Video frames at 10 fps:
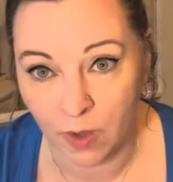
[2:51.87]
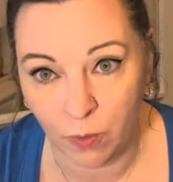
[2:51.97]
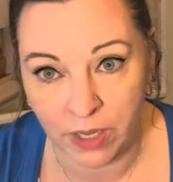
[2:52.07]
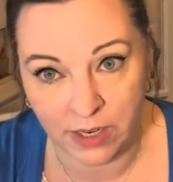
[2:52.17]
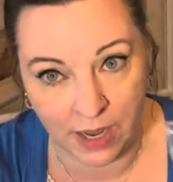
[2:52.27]

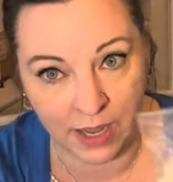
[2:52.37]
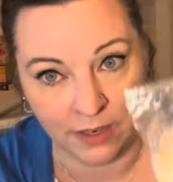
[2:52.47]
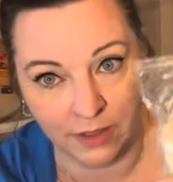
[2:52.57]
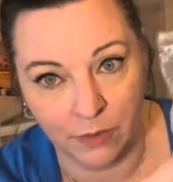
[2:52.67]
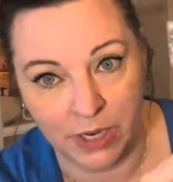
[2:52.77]
when,
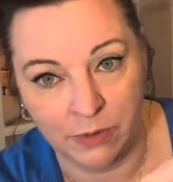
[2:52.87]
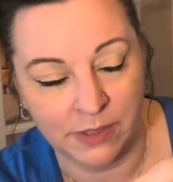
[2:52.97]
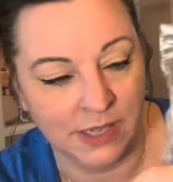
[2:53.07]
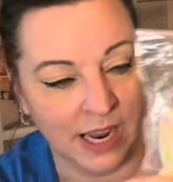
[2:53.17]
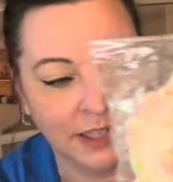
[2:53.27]
when it
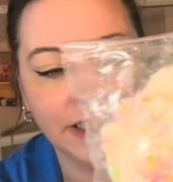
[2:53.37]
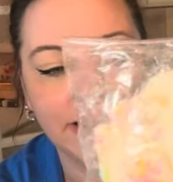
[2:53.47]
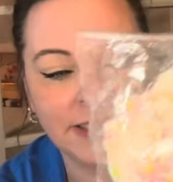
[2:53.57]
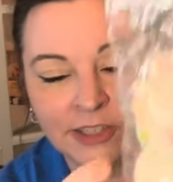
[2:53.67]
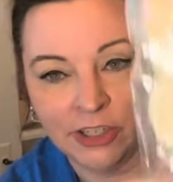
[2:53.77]
was
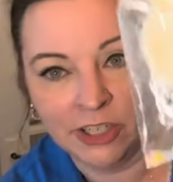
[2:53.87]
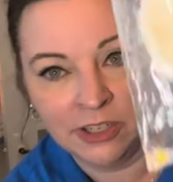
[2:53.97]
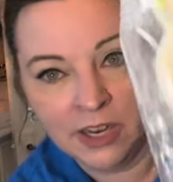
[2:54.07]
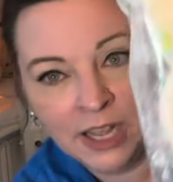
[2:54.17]
Natalie's turn